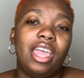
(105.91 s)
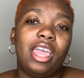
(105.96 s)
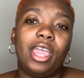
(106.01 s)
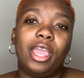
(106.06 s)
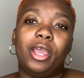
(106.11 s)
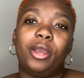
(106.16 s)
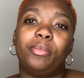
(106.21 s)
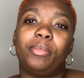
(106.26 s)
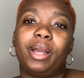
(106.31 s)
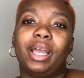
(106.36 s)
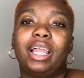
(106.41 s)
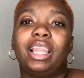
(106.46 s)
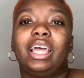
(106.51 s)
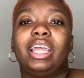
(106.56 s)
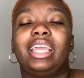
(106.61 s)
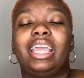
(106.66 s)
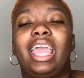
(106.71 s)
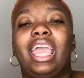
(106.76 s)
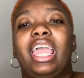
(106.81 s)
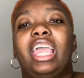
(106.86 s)

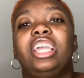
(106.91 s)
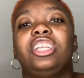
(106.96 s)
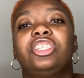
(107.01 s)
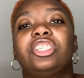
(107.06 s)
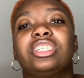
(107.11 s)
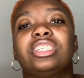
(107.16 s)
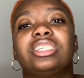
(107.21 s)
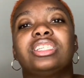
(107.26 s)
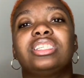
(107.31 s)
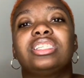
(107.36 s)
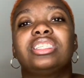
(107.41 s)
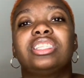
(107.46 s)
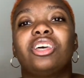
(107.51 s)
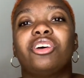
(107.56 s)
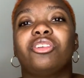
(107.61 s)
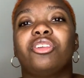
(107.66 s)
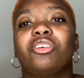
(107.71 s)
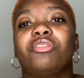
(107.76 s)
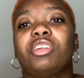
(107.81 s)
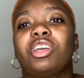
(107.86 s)
Everybody anxious, they
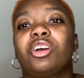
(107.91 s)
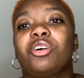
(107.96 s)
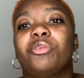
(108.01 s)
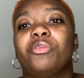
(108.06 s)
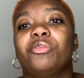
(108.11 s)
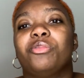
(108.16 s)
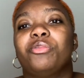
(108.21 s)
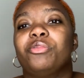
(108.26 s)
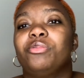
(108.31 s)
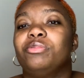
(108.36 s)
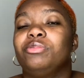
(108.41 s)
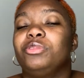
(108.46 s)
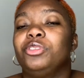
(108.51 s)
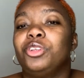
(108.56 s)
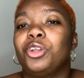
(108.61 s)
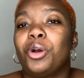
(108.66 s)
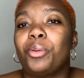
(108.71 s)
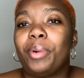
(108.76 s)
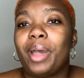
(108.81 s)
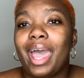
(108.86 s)
don't know they're
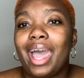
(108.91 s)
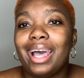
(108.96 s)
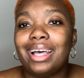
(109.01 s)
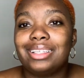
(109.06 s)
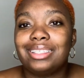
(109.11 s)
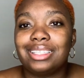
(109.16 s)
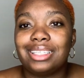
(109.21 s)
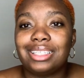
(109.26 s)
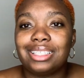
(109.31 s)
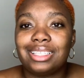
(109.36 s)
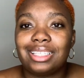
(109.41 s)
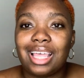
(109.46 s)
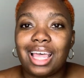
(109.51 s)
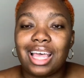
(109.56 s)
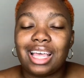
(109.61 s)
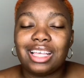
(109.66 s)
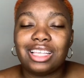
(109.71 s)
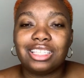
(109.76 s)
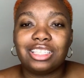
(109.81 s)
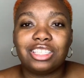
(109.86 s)
gonna pass this
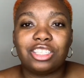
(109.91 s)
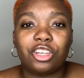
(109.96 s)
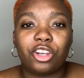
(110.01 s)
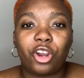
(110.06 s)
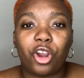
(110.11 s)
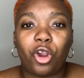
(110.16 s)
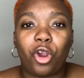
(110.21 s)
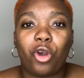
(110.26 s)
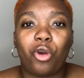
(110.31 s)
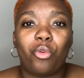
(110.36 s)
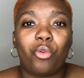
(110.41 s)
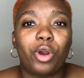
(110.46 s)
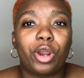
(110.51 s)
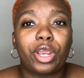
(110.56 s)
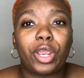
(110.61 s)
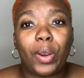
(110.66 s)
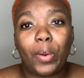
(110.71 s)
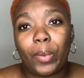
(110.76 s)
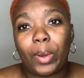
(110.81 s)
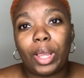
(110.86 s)
test, they're
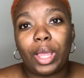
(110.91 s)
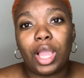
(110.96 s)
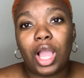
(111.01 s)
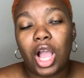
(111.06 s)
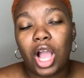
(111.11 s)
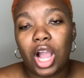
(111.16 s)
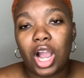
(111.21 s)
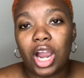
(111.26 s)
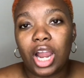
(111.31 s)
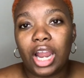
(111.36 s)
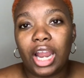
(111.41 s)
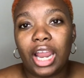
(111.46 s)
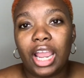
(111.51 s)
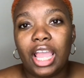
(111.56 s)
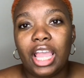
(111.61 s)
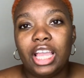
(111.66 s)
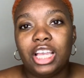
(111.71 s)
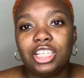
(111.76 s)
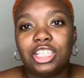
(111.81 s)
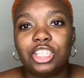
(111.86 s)
working really hard.
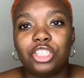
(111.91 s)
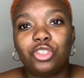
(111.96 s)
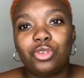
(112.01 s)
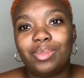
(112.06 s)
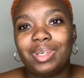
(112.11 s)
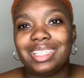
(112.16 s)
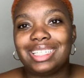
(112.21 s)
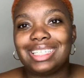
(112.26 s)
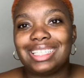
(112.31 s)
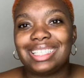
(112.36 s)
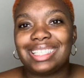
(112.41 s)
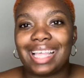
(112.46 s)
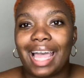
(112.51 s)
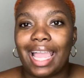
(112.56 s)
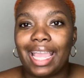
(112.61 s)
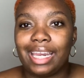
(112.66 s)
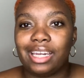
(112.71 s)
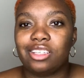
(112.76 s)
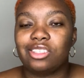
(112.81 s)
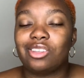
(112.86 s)
There's too much
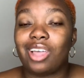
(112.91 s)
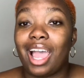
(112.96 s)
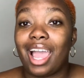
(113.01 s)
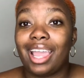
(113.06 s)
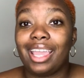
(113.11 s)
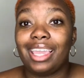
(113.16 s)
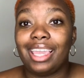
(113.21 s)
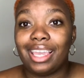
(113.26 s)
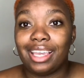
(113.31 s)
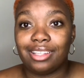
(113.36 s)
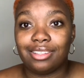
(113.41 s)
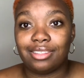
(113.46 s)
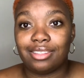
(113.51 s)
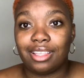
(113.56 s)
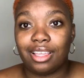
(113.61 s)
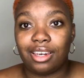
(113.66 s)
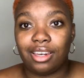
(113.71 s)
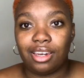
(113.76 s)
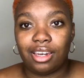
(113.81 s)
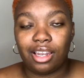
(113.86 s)
anxiety, so I can't
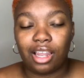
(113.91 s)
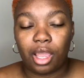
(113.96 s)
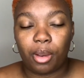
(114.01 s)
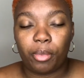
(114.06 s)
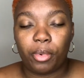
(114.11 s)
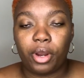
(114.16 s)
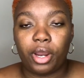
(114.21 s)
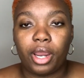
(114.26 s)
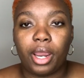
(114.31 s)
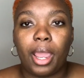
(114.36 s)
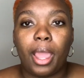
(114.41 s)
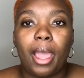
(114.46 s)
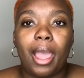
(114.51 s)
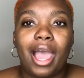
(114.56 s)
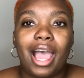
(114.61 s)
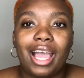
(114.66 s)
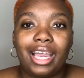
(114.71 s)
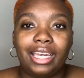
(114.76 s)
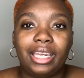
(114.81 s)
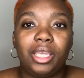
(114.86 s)
study in the library.
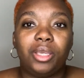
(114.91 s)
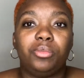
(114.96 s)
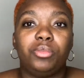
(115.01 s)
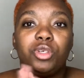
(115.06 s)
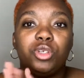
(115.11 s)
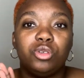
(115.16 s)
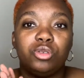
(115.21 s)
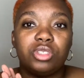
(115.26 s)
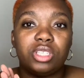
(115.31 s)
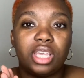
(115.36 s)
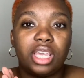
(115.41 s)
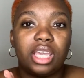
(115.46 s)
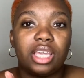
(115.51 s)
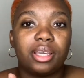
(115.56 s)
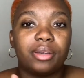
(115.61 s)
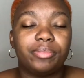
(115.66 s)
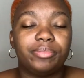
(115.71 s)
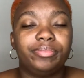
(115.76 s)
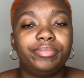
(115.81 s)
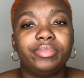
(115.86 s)
I need
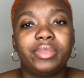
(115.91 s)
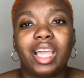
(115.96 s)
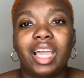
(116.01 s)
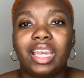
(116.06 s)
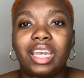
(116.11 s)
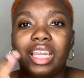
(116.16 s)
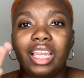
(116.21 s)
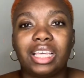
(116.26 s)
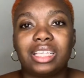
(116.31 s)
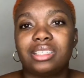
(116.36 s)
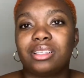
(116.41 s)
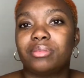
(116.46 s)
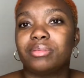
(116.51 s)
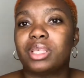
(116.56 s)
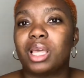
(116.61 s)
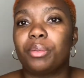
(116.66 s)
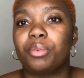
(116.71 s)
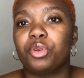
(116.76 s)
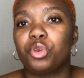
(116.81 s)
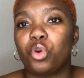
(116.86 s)
music, I need some
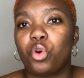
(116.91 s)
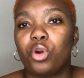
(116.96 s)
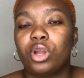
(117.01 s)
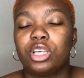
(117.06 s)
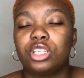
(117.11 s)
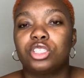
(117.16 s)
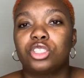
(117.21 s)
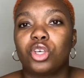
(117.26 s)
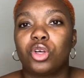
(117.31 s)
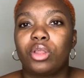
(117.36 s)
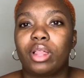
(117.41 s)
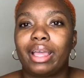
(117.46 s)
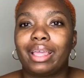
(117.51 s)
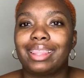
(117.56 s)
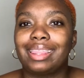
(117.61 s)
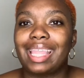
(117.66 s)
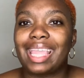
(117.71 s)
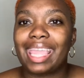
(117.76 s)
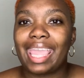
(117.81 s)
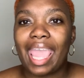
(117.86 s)
type of noise. So
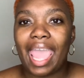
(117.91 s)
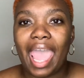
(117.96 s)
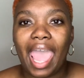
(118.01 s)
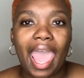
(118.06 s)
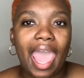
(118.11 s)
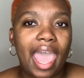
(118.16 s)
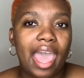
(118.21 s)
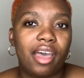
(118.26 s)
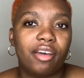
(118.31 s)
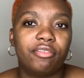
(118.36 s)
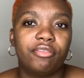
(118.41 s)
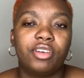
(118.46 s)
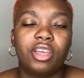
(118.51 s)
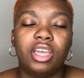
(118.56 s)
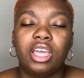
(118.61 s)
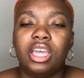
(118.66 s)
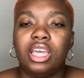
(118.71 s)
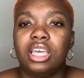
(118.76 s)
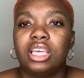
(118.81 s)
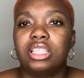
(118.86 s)
the caf
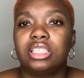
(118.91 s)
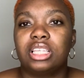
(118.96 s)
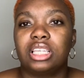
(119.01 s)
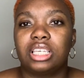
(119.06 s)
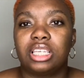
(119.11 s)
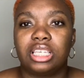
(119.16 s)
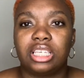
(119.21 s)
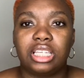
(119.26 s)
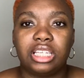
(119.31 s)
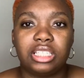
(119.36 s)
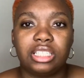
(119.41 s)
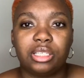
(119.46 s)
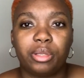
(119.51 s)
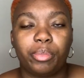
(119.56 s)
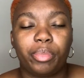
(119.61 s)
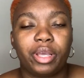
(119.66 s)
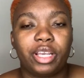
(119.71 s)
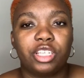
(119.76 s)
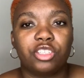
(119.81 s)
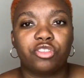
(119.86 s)
is a decent
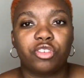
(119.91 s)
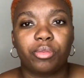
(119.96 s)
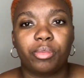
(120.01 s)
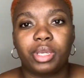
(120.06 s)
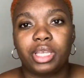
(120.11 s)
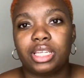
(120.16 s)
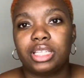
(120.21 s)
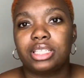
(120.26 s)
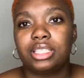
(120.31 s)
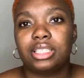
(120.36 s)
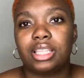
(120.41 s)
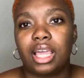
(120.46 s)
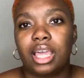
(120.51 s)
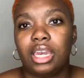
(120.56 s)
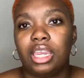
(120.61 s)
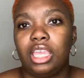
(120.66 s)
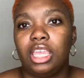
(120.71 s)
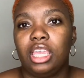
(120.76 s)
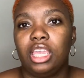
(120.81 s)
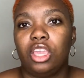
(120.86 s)
place for me to
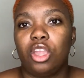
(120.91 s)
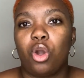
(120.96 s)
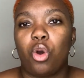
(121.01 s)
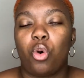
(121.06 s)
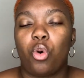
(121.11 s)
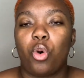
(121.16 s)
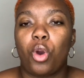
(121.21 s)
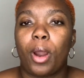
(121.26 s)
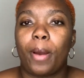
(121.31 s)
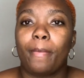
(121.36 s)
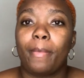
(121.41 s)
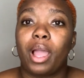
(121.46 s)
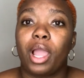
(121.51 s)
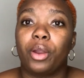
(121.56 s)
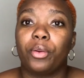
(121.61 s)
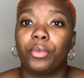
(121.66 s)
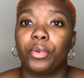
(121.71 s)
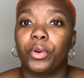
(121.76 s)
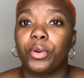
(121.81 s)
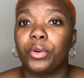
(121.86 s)
study, or my
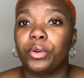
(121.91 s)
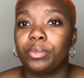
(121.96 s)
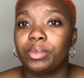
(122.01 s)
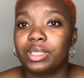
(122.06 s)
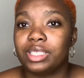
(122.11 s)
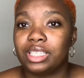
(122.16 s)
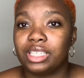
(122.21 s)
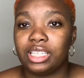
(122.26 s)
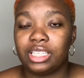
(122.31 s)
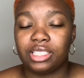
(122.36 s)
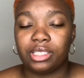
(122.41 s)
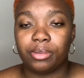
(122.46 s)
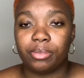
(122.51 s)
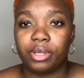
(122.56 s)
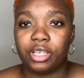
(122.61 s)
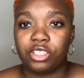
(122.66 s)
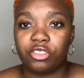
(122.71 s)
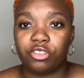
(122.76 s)
room is a decent place